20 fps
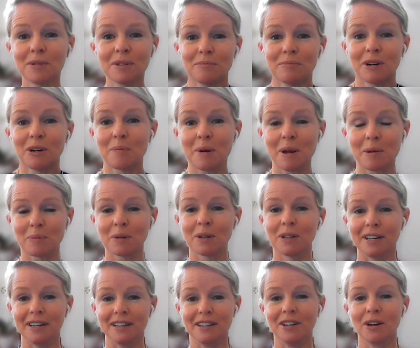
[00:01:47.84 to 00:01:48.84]
real
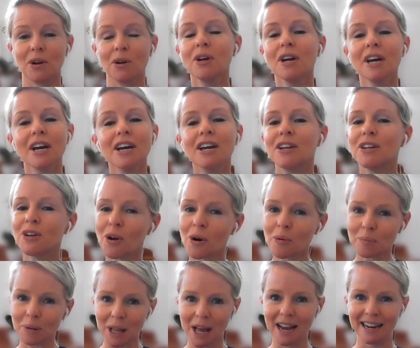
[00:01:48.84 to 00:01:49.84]
people that, you know, you're
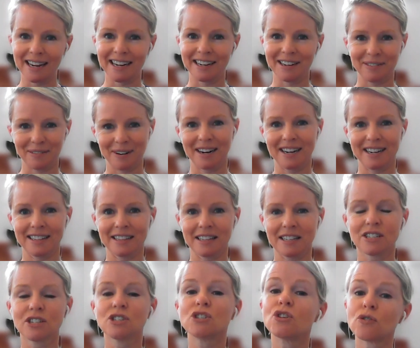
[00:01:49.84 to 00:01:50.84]
not playing, right?
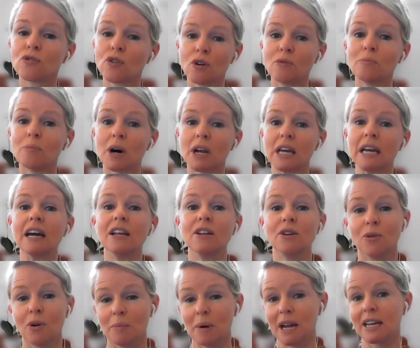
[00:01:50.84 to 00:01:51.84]
This is your own money
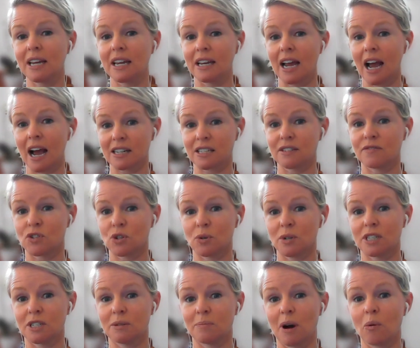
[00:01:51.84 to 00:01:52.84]
and you're making active
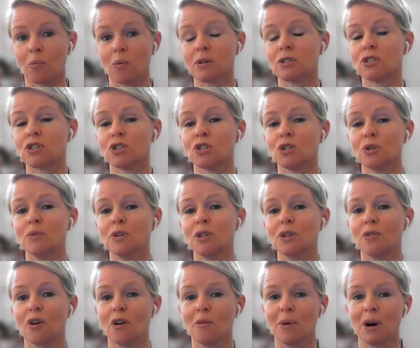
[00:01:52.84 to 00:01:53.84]
choices about what to do
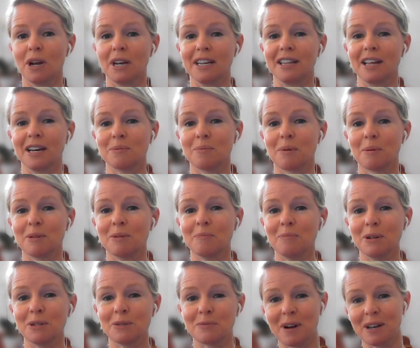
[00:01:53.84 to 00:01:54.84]
with your own money. And that's probably
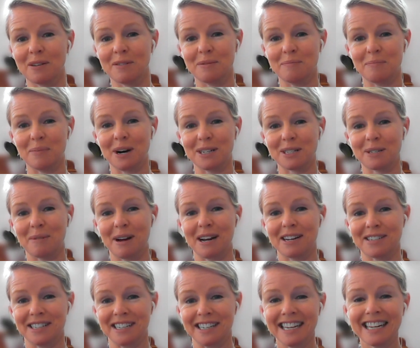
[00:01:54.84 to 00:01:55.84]
the most relevant part
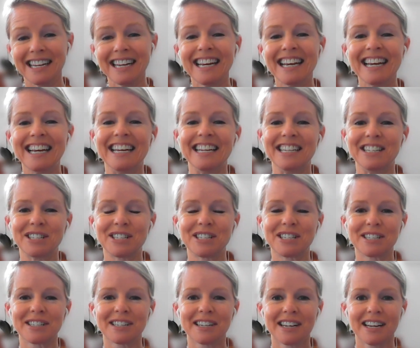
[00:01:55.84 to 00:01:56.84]
about it. Yeah.
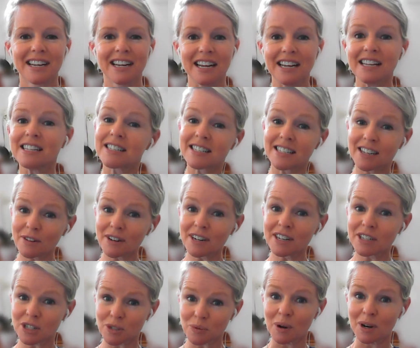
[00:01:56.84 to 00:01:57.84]
It's
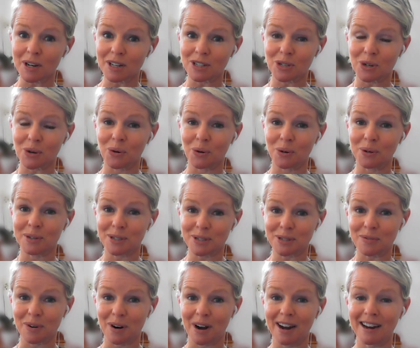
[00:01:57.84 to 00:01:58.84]
serious when it's
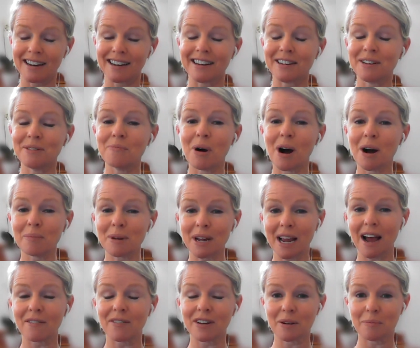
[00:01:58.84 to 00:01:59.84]
yours, right? And you might
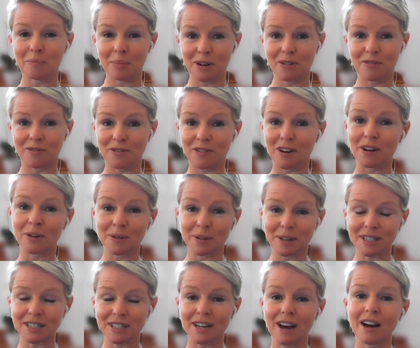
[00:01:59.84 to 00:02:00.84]
be having a bit of fun
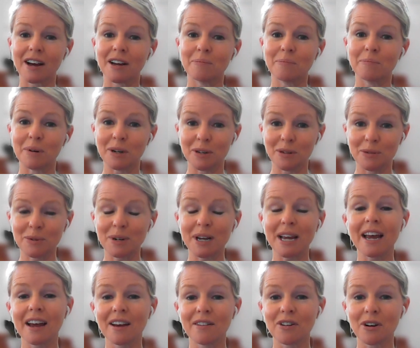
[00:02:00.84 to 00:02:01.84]
on the side, but you
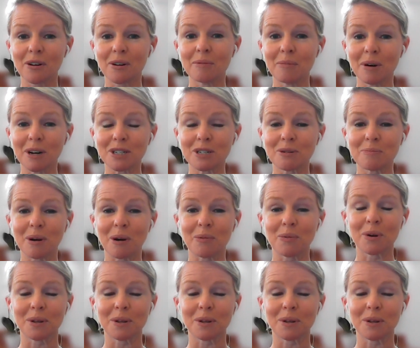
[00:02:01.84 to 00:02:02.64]
care very much